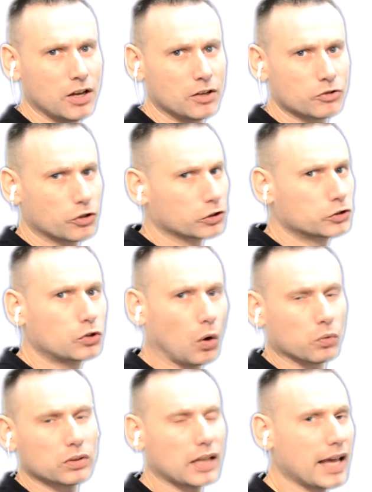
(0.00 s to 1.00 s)
just
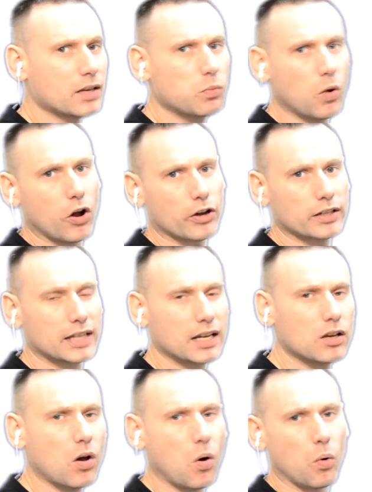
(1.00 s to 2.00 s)
don't like working in
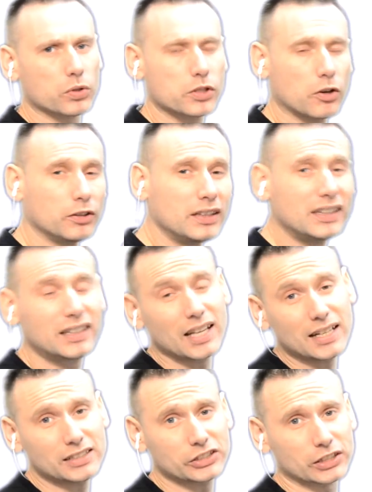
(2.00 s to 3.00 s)
cold
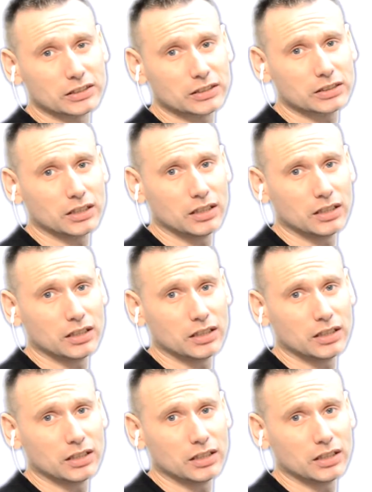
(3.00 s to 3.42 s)
conditions